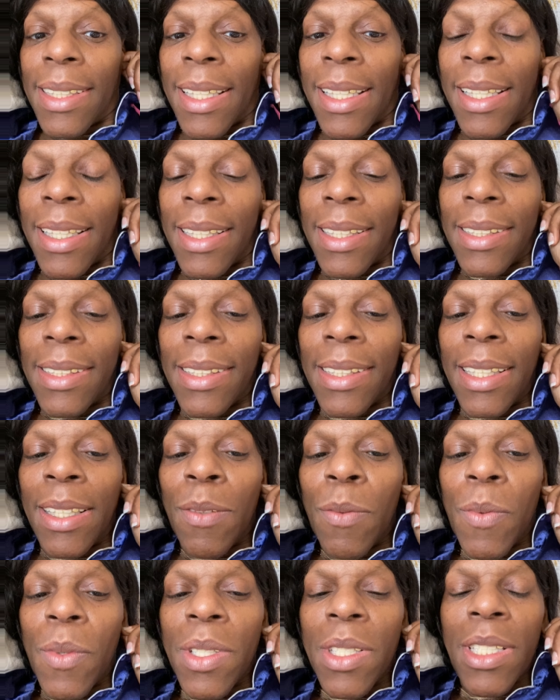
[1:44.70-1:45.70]
And it
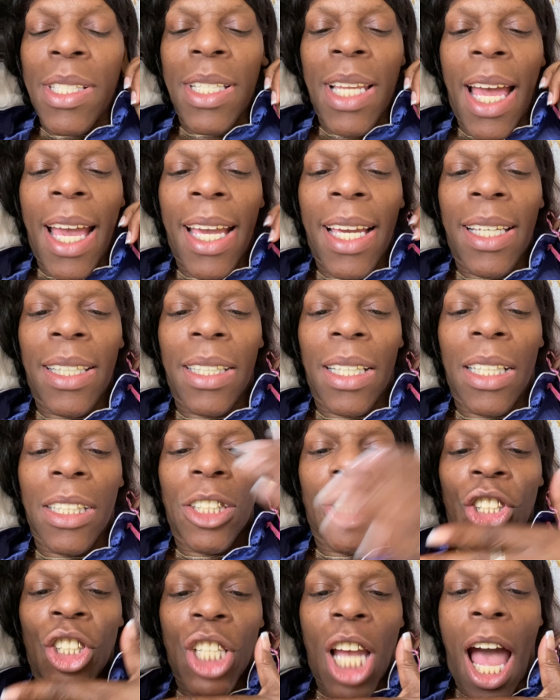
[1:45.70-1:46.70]
was like a
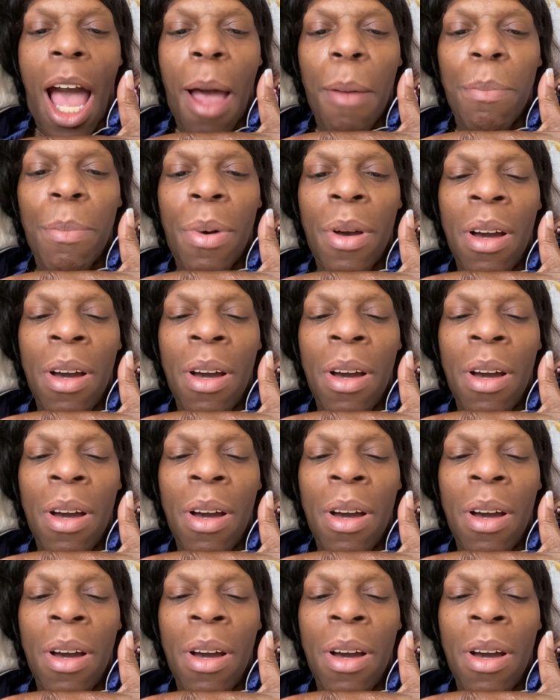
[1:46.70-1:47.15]
chop,